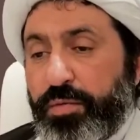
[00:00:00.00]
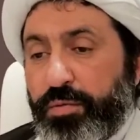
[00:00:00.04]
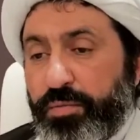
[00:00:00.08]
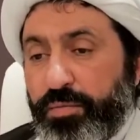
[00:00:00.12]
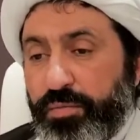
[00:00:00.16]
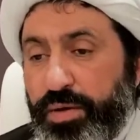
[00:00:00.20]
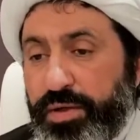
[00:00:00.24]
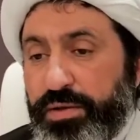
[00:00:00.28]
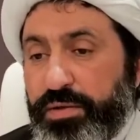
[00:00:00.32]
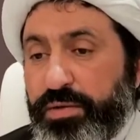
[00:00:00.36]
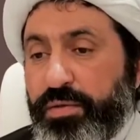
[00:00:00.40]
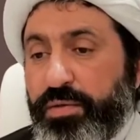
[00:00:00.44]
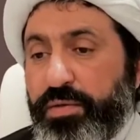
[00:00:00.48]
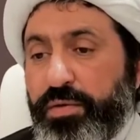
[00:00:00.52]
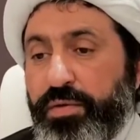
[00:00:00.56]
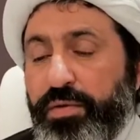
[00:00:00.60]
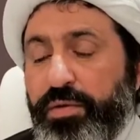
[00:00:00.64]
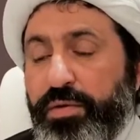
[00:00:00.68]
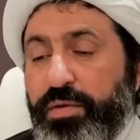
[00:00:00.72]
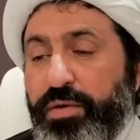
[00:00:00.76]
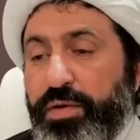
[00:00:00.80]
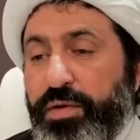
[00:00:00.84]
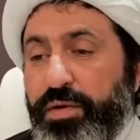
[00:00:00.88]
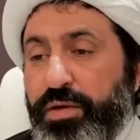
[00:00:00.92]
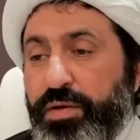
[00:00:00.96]
but
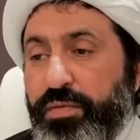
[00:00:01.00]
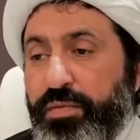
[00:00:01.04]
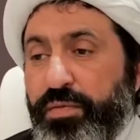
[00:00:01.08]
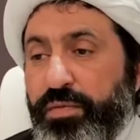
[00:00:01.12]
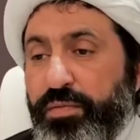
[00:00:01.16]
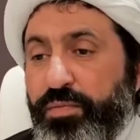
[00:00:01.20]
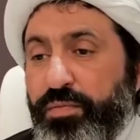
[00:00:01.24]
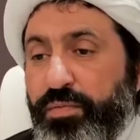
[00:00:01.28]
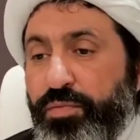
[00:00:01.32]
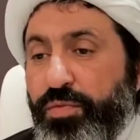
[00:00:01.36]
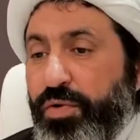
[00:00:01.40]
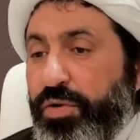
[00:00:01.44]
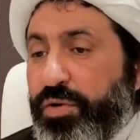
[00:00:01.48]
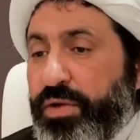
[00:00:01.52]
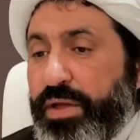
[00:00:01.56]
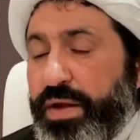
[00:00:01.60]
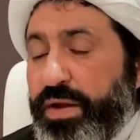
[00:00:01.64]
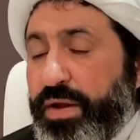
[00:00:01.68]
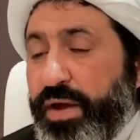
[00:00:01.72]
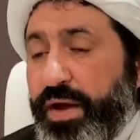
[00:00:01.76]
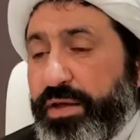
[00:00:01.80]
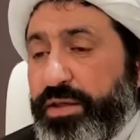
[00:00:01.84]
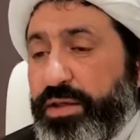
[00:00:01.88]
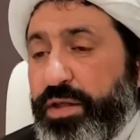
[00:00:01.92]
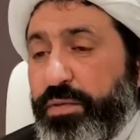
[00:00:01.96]
more than
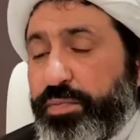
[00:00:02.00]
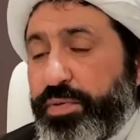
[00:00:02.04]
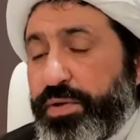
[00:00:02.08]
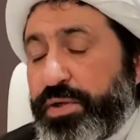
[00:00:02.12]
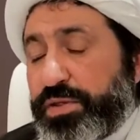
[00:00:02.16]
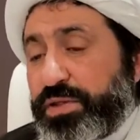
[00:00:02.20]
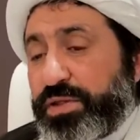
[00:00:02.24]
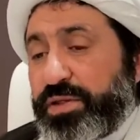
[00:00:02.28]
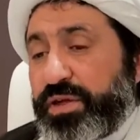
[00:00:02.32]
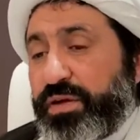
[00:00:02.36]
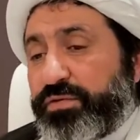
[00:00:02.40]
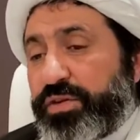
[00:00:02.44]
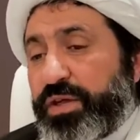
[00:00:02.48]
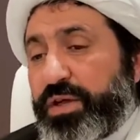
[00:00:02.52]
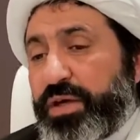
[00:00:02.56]
90% of the